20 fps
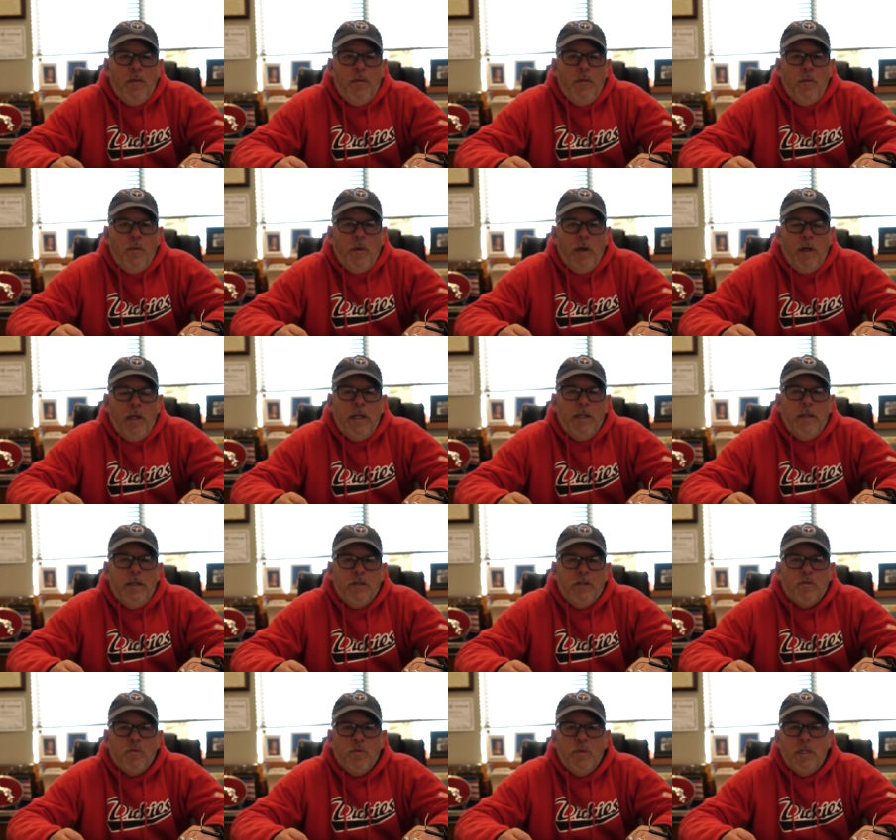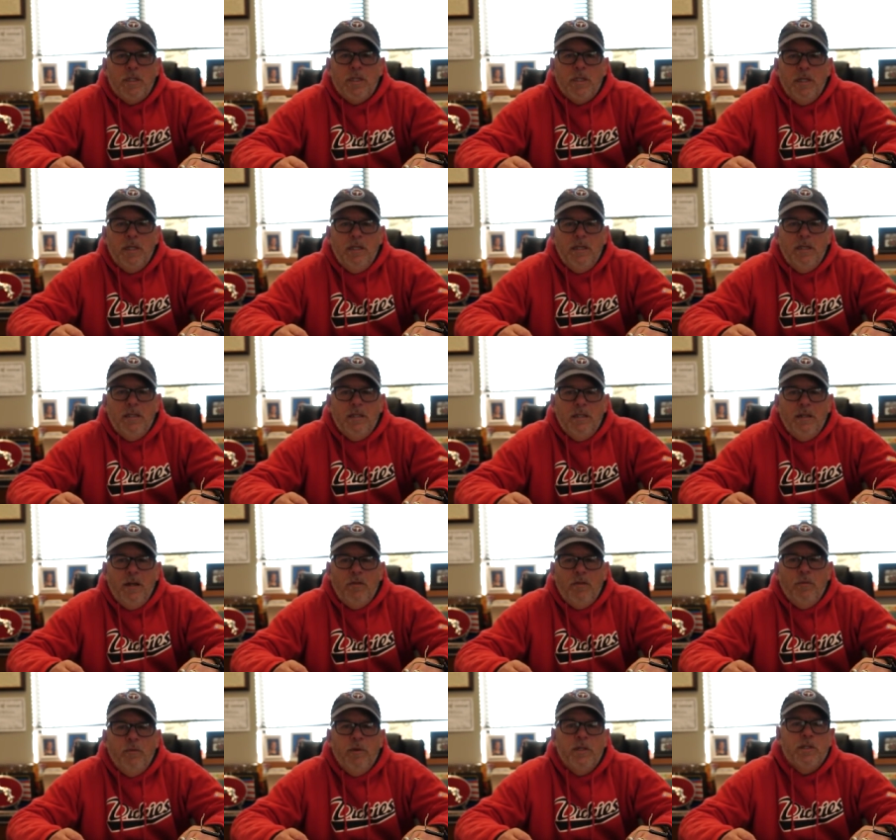really, this was
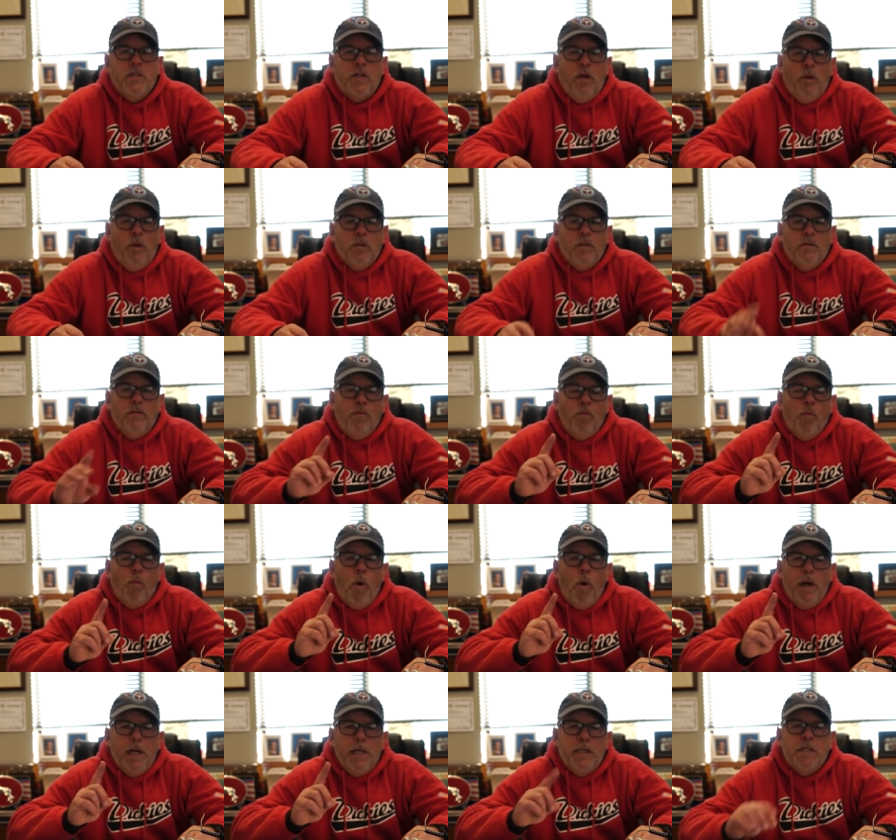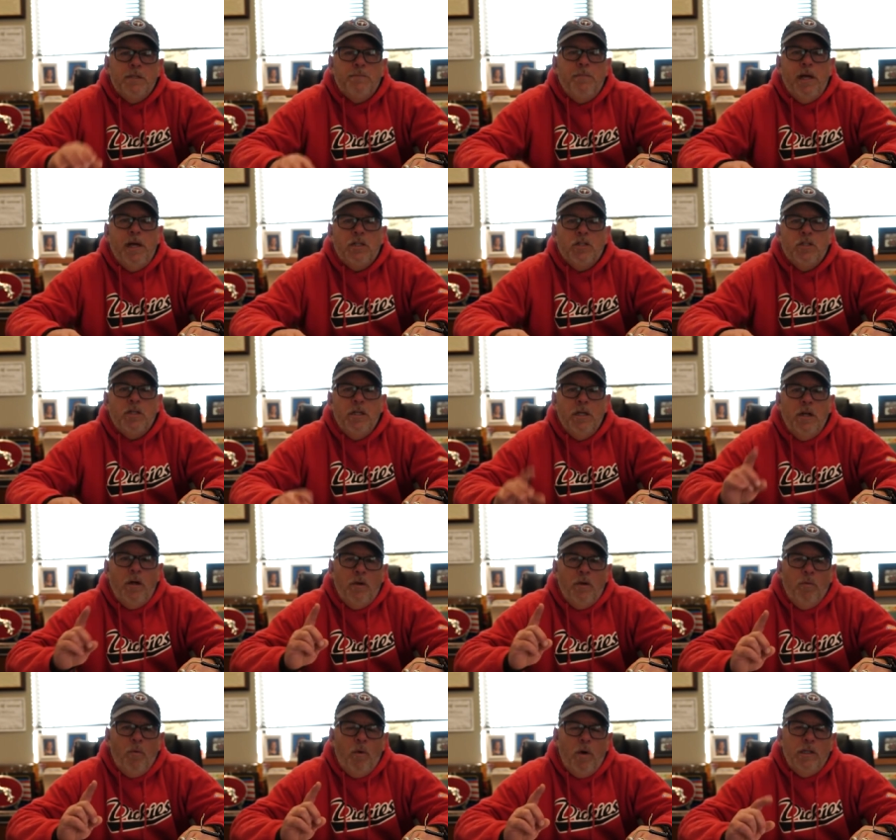the result of one inspection
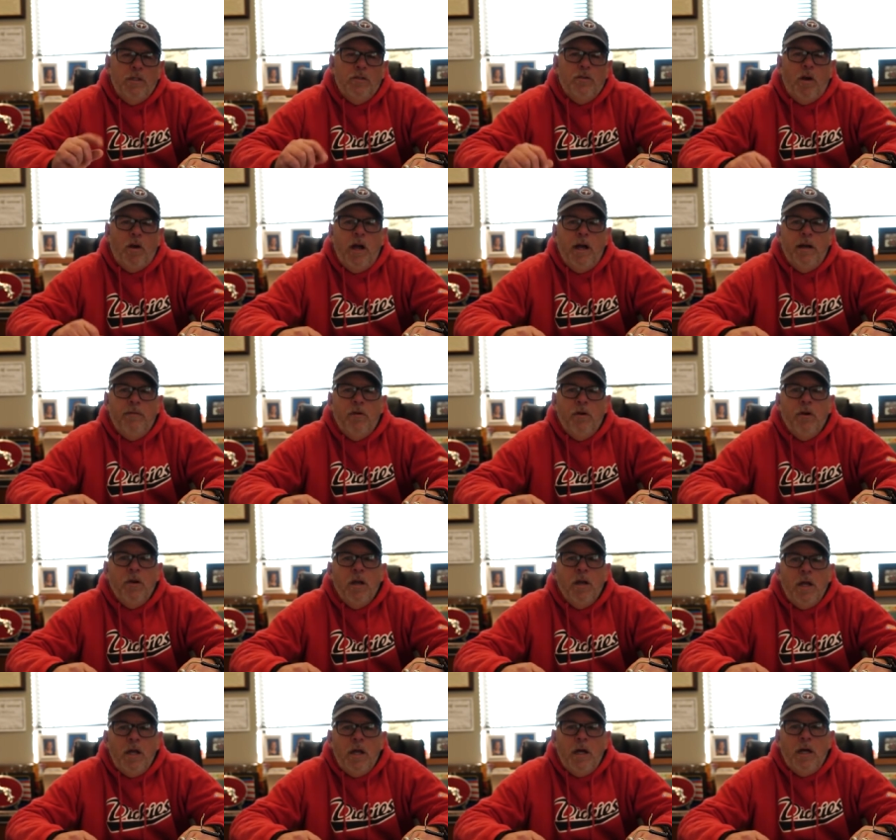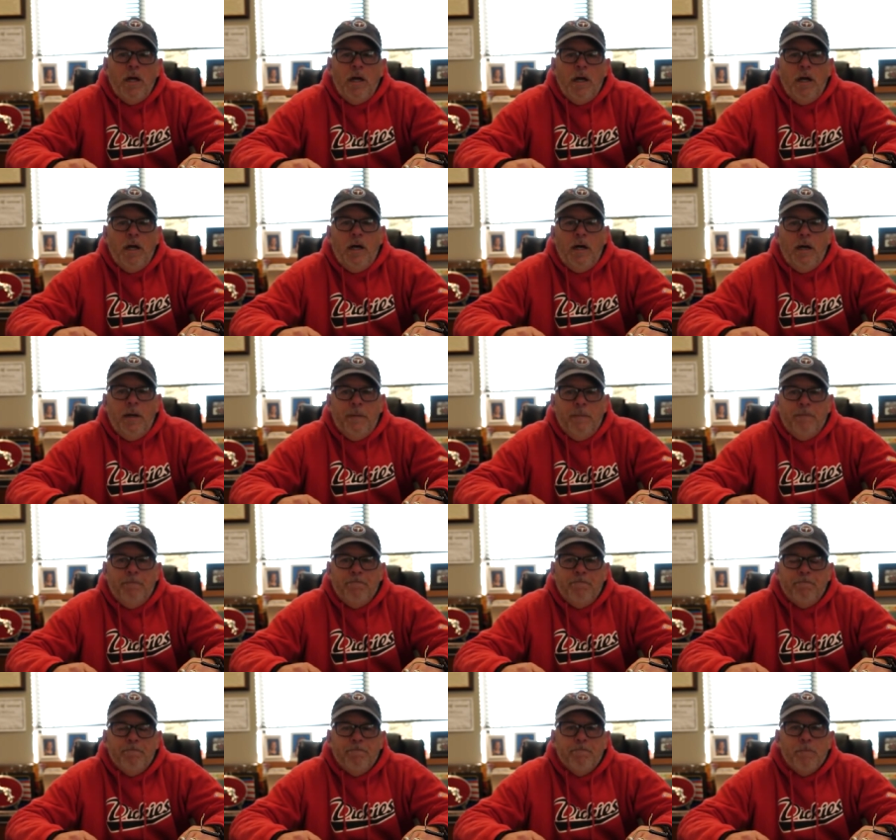on one driver.
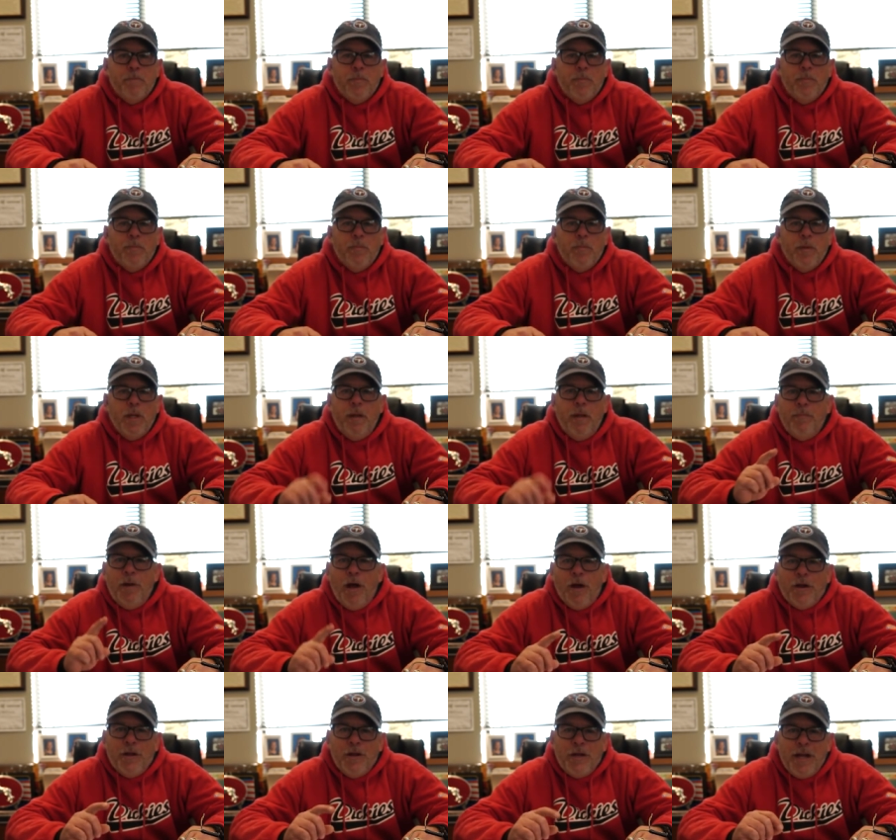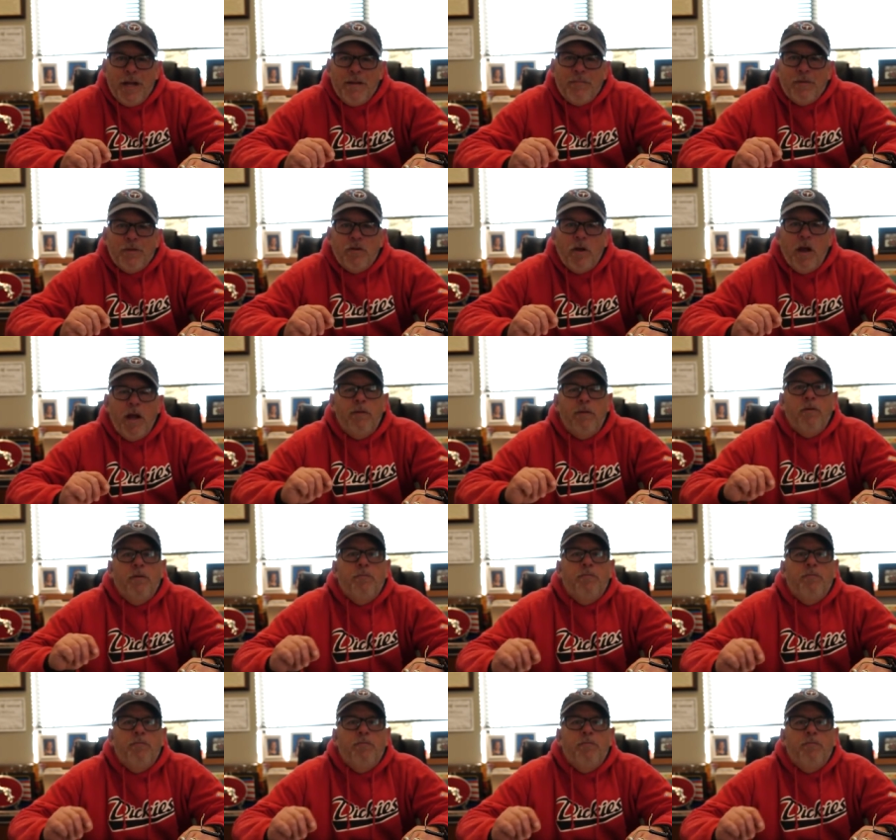Um, not going to name the driver,